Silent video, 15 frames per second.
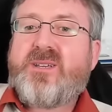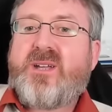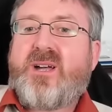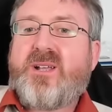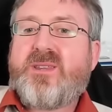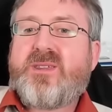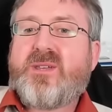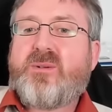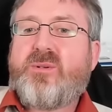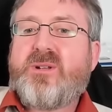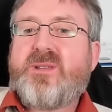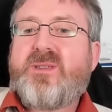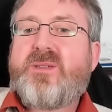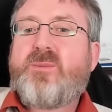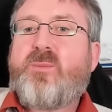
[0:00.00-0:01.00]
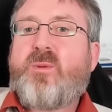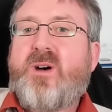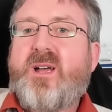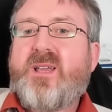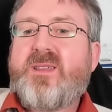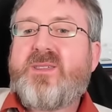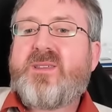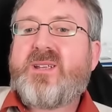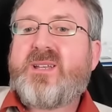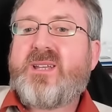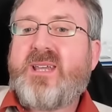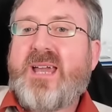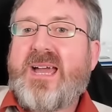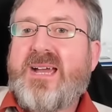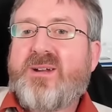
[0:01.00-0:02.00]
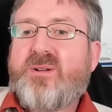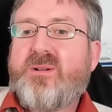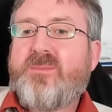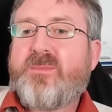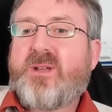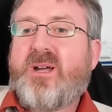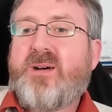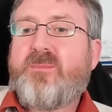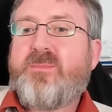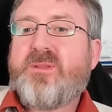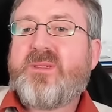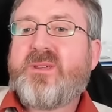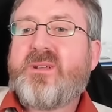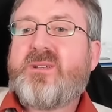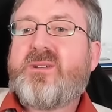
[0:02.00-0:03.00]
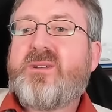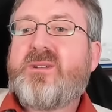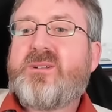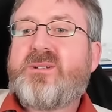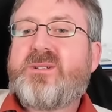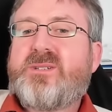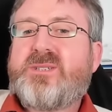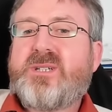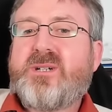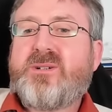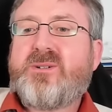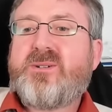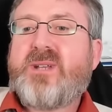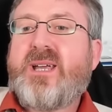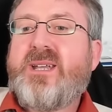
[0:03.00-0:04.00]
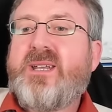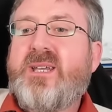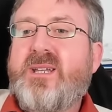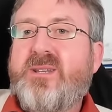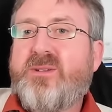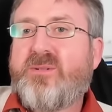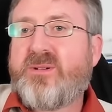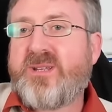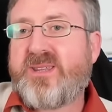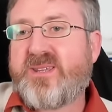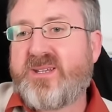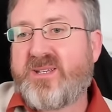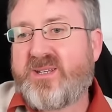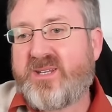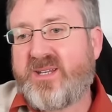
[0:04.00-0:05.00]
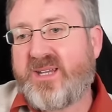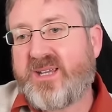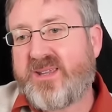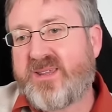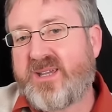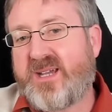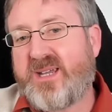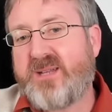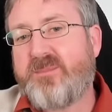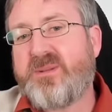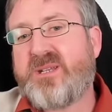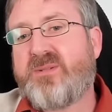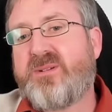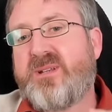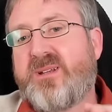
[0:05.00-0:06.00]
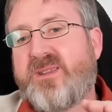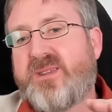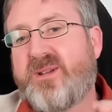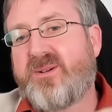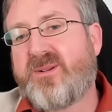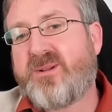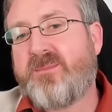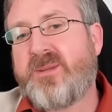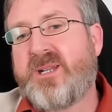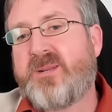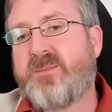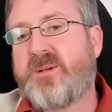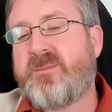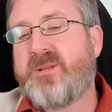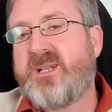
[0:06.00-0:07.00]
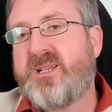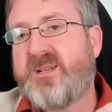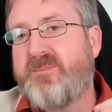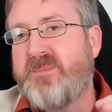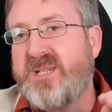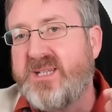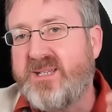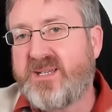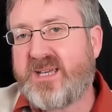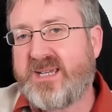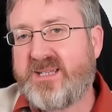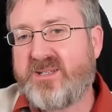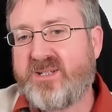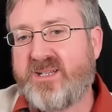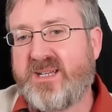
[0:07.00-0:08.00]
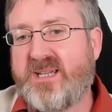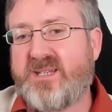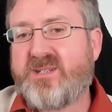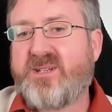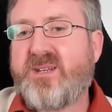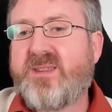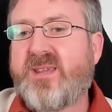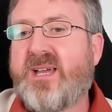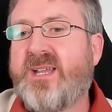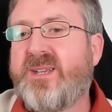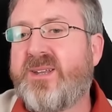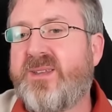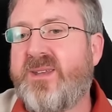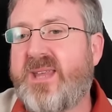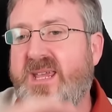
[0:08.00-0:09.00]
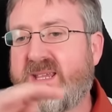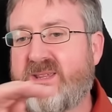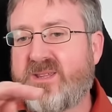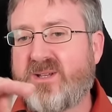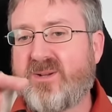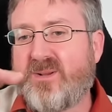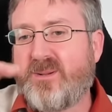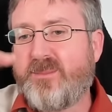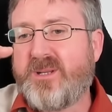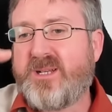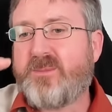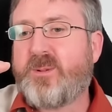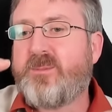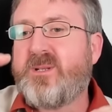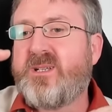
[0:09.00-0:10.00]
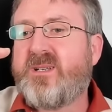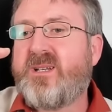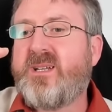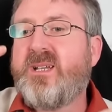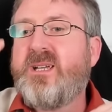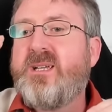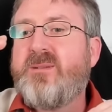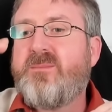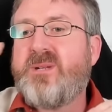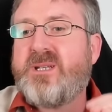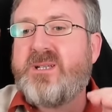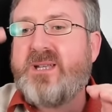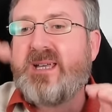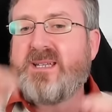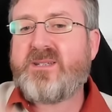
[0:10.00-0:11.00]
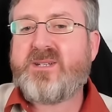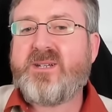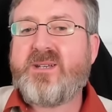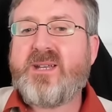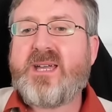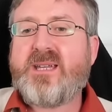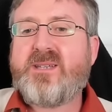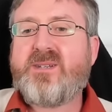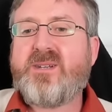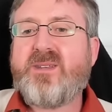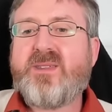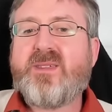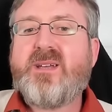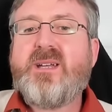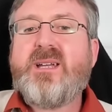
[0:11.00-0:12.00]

consequence was that the ACRIM composite showed an increase in TSI between the solar minimum in the mid 1980s and the next solar minimum in the mid 1990s.